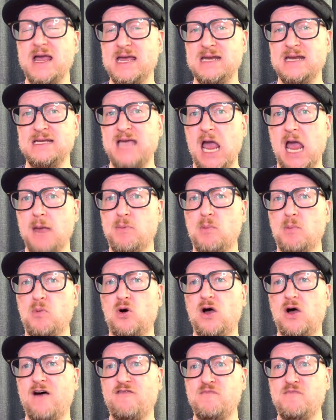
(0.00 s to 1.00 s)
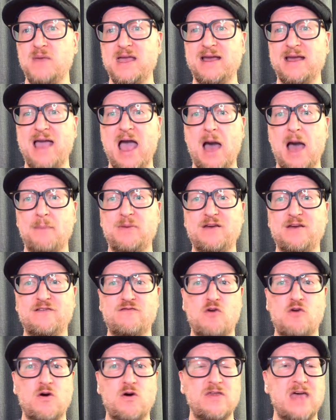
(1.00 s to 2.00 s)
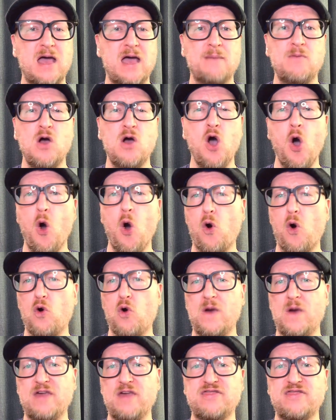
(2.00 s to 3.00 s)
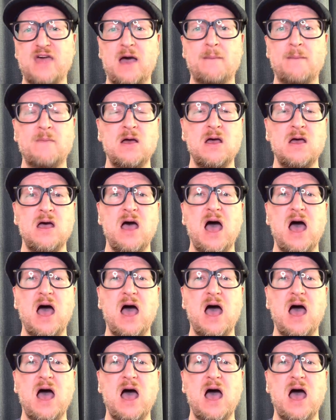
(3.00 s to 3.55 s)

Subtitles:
incapable of being happy for them or with them